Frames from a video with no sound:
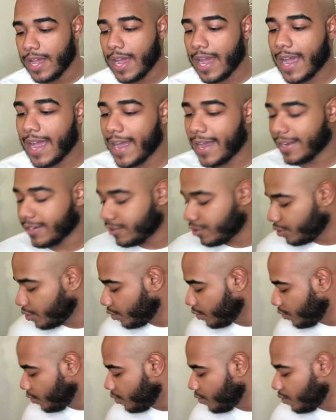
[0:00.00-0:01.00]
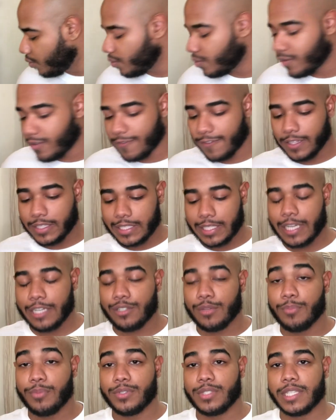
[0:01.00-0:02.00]
I had two
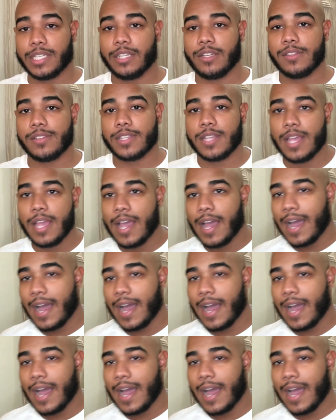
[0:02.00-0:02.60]
Philodendron Brazils.